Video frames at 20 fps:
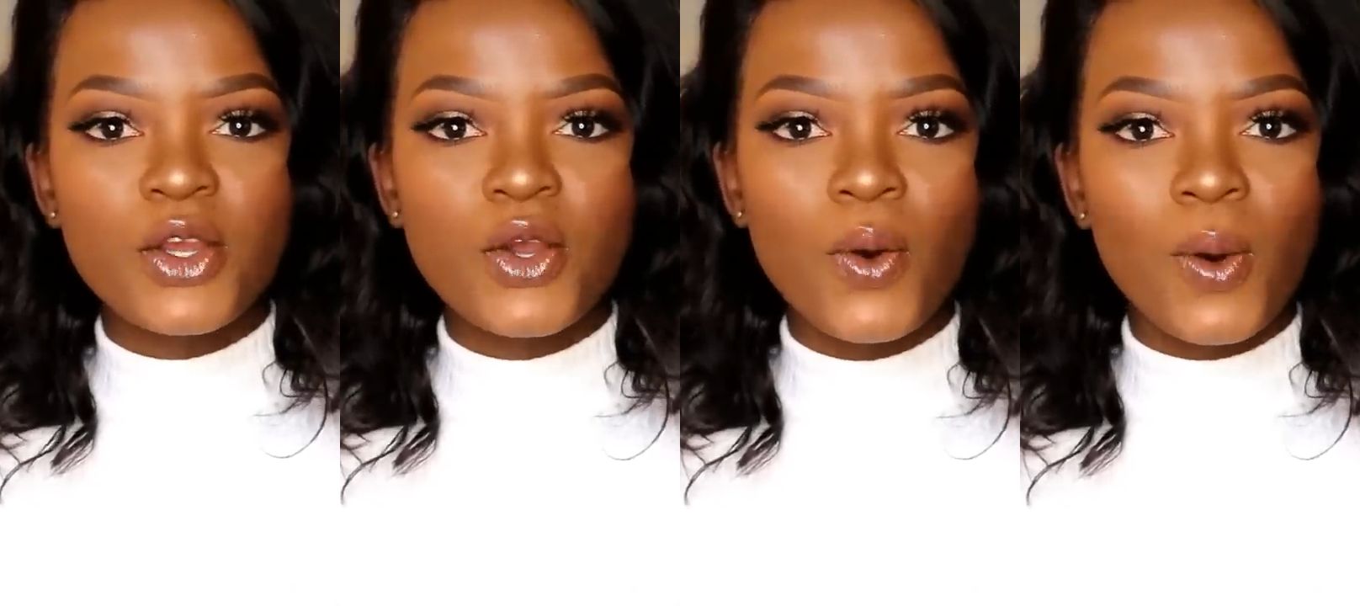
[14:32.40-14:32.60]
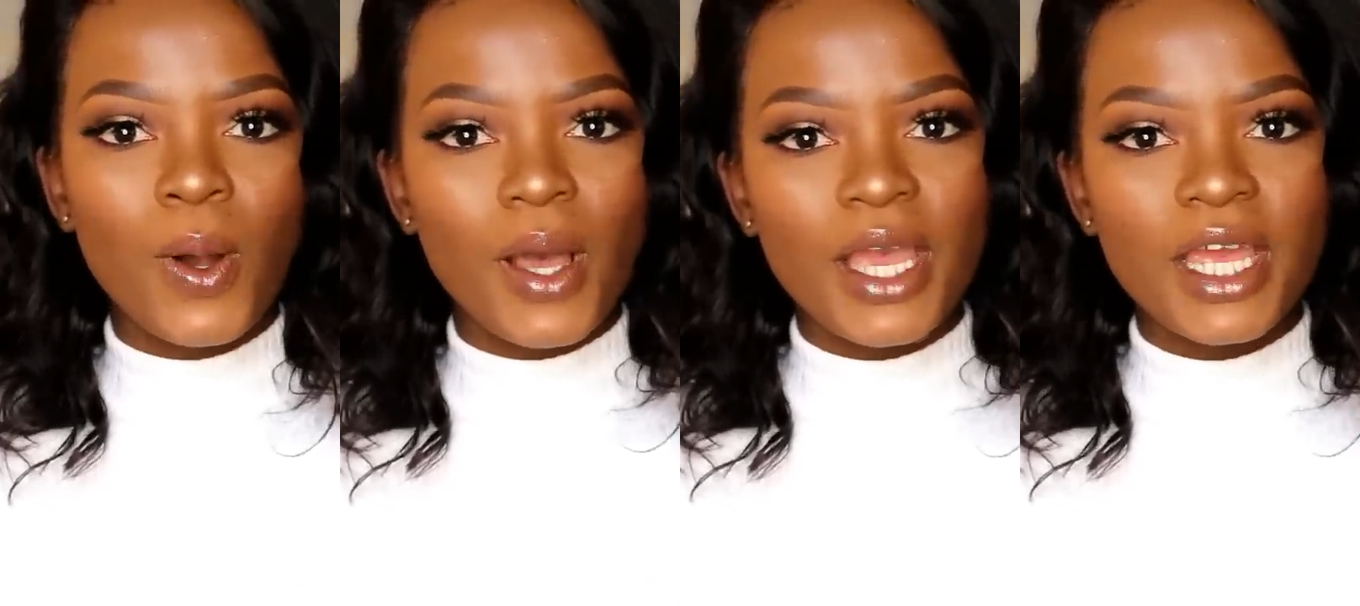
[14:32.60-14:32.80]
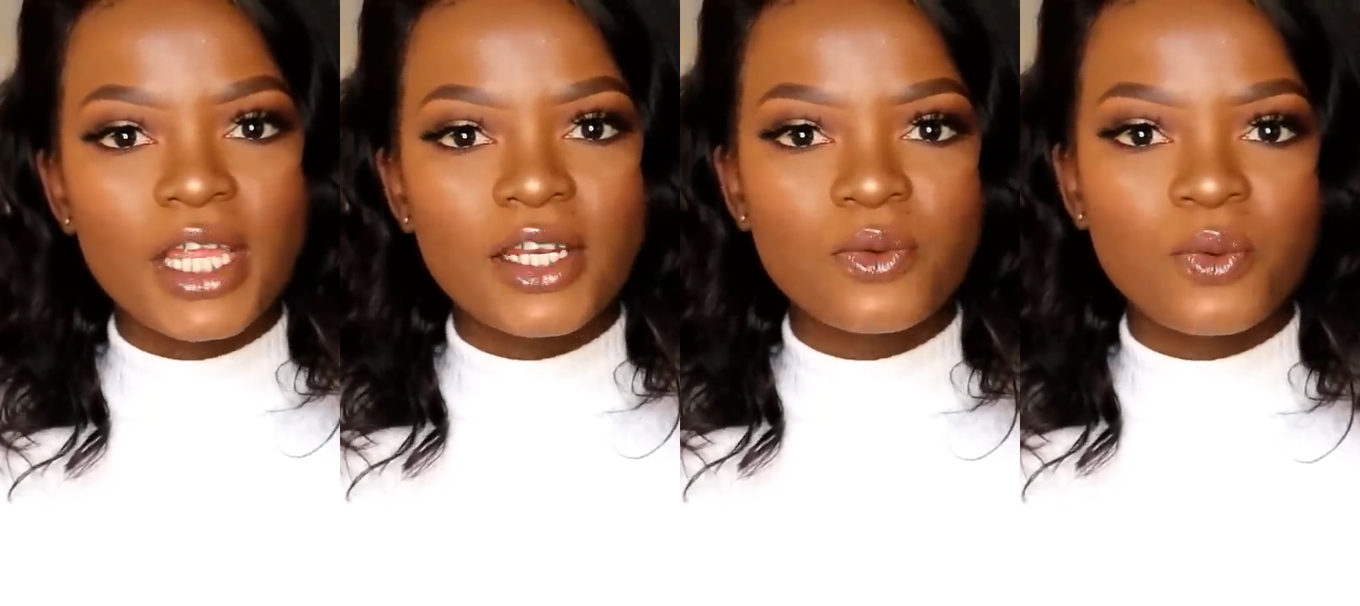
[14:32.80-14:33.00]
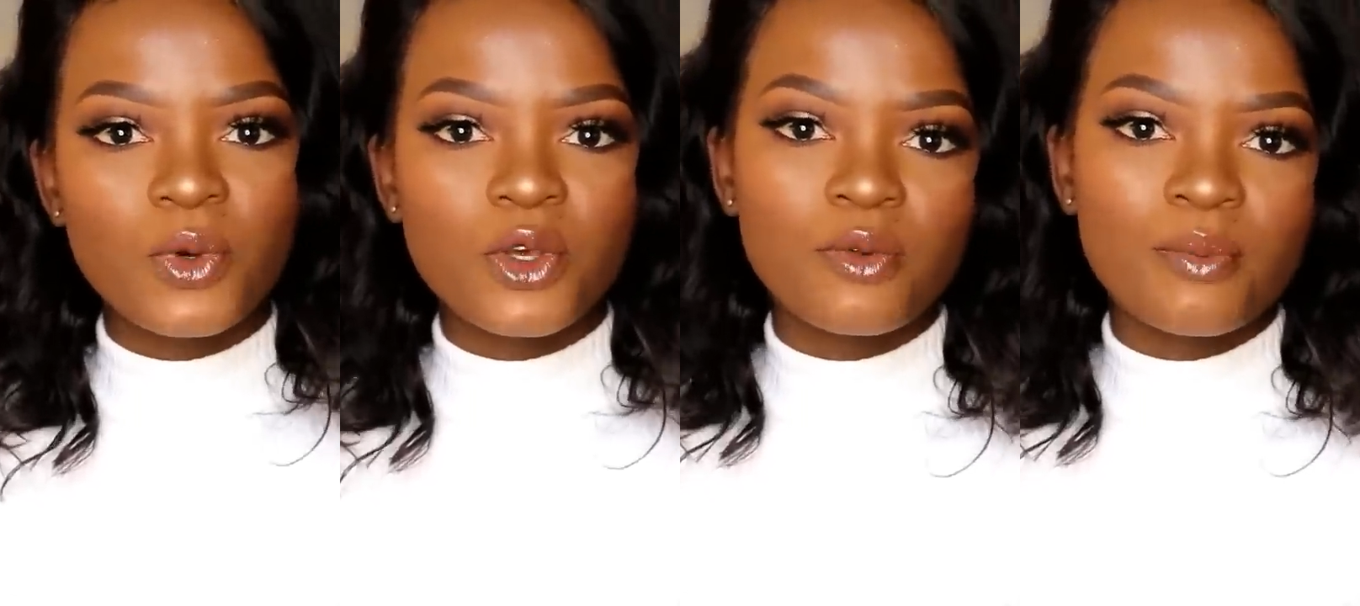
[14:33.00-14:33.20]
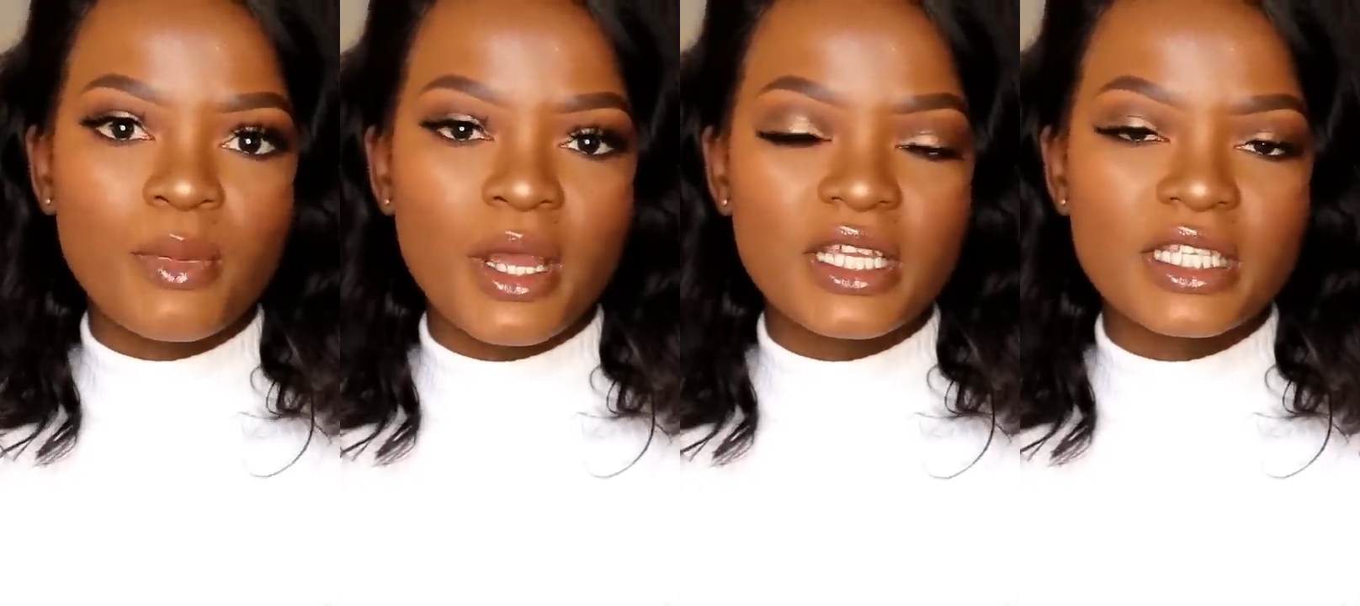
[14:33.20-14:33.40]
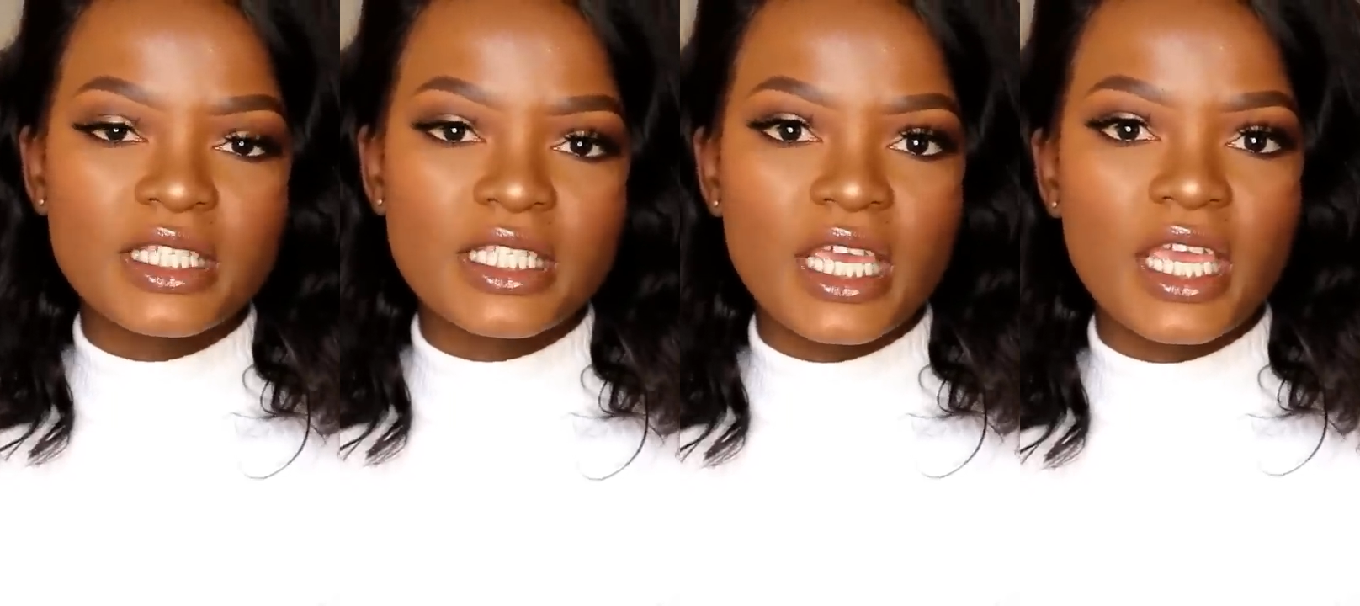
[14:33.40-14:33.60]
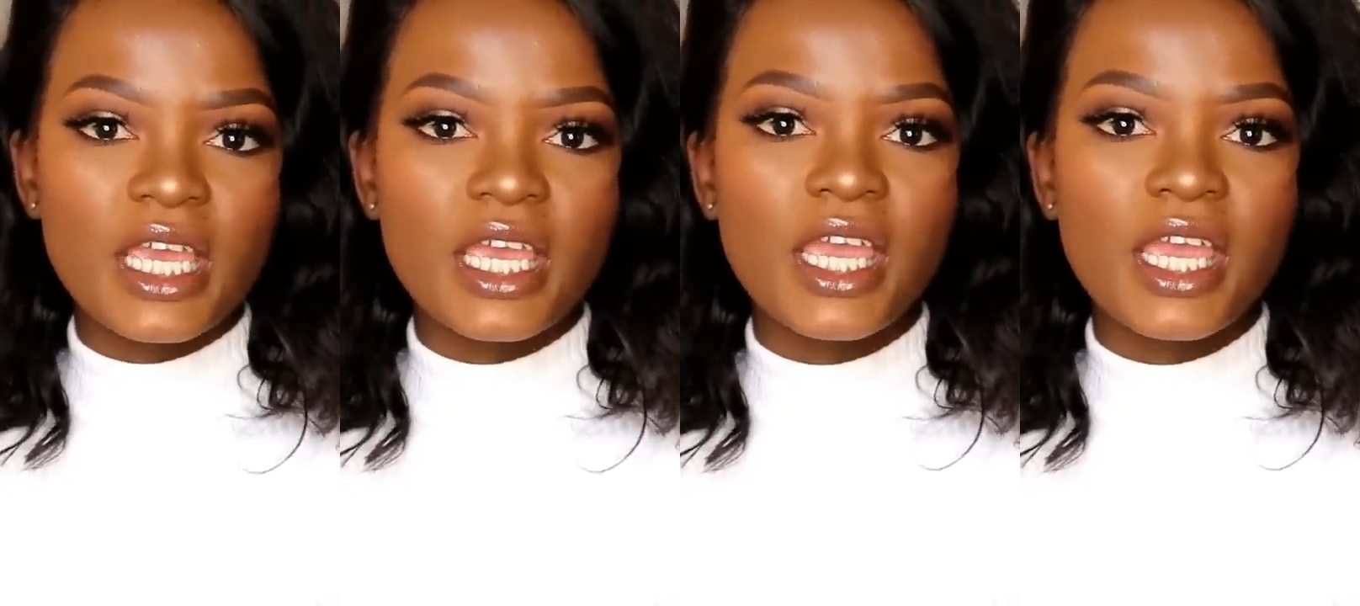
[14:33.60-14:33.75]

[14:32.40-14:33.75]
ahead with my day